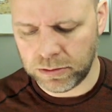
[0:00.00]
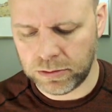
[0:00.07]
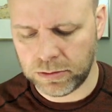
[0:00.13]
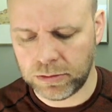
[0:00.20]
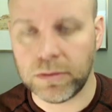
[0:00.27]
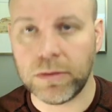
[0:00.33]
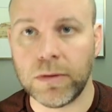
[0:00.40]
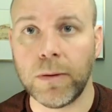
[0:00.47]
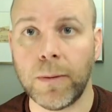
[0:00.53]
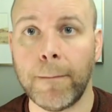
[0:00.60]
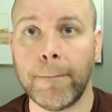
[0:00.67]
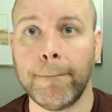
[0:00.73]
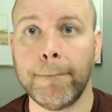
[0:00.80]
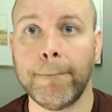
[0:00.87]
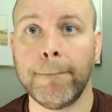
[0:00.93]

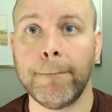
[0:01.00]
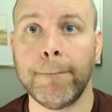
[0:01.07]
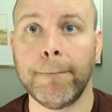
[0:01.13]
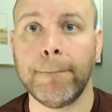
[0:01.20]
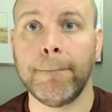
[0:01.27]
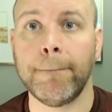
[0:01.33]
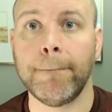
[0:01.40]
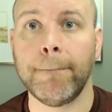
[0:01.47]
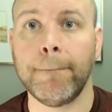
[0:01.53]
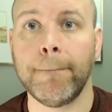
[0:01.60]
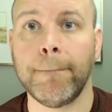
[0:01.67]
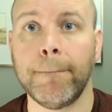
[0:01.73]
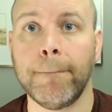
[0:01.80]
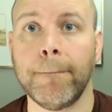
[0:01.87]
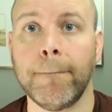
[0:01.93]

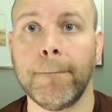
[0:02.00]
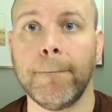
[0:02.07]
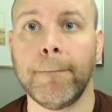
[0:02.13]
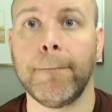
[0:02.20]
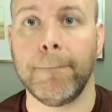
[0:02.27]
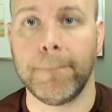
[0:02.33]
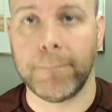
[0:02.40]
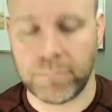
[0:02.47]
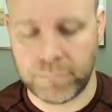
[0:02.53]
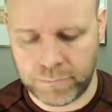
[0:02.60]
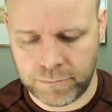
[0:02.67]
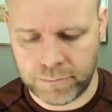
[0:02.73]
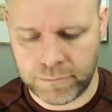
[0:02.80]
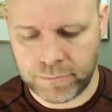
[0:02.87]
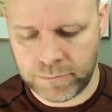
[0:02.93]

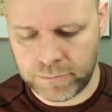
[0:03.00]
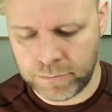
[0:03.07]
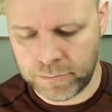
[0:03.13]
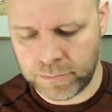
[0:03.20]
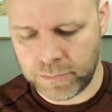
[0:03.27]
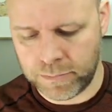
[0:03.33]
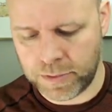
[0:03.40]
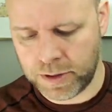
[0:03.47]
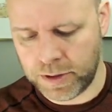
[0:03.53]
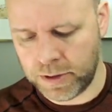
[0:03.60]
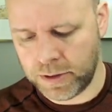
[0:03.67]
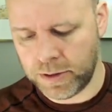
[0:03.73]
(no one is talking)